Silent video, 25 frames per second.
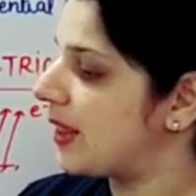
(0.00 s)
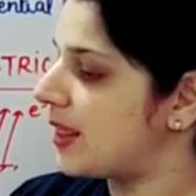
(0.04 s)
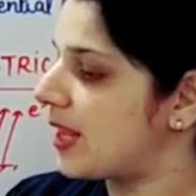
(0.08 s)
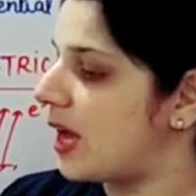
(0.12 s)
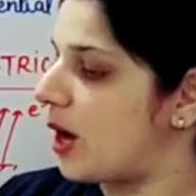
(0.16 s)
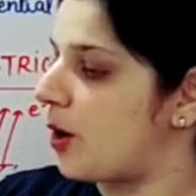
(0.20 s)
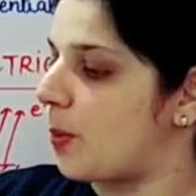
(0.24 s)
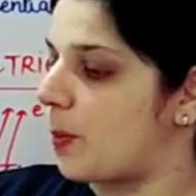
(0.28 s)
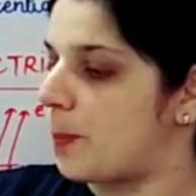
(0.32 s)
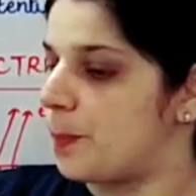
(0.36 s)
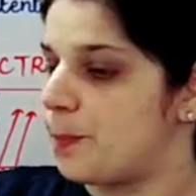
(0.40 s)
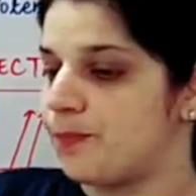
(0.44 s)

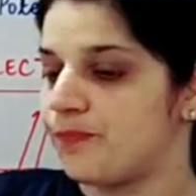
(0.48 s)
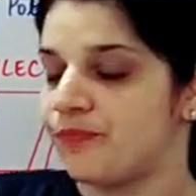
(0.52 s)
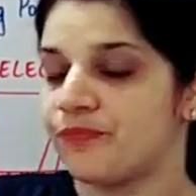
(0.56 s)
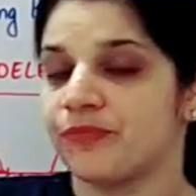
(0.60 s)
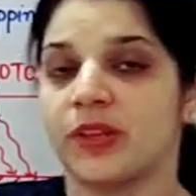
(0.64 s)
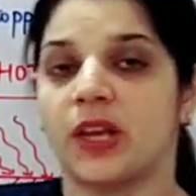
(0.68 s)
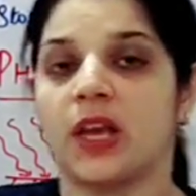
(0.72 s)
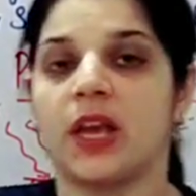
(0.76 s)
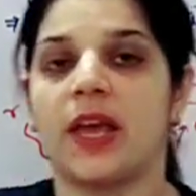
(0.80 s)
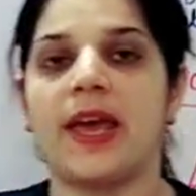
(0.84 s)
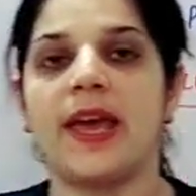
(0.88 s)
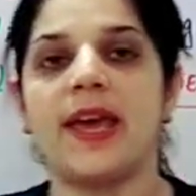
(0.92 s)
Now,
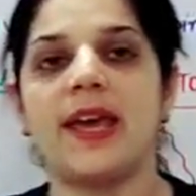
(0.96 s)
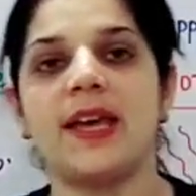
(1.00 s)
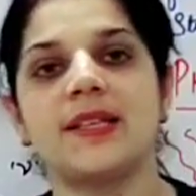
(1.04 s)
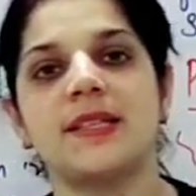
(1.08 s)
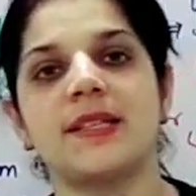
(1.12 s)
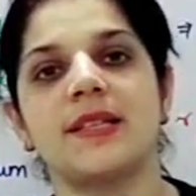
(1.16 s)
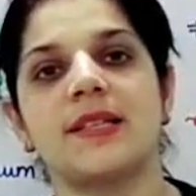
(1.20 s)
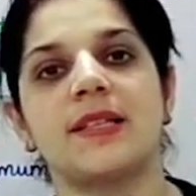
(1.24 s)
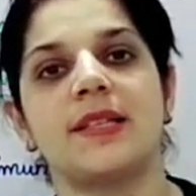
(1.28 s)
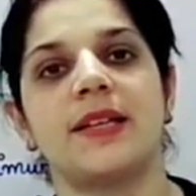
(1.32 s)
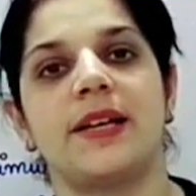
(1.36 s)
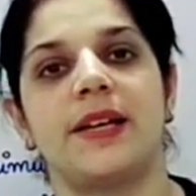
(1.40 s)

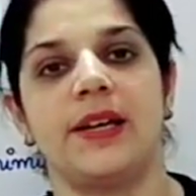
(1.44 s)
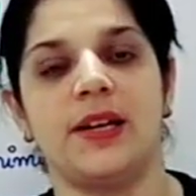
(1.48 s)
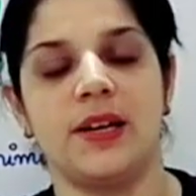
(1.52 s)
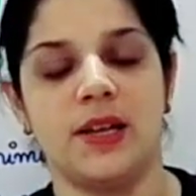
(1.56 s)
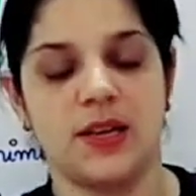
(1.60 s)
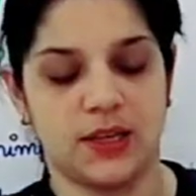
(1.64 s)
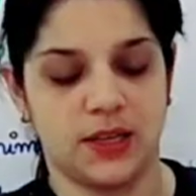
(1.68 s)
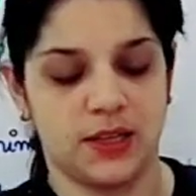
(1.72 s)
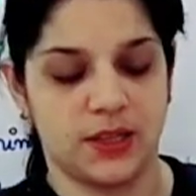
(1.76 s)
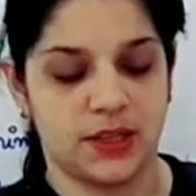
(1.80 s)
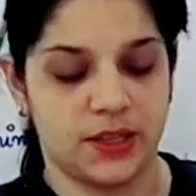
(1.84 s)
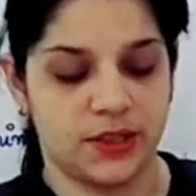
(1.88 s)
as I
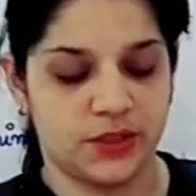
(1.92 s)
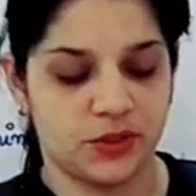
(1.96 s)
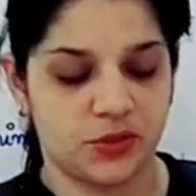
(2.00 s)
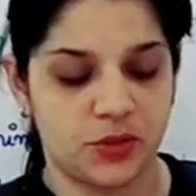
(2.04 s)
said,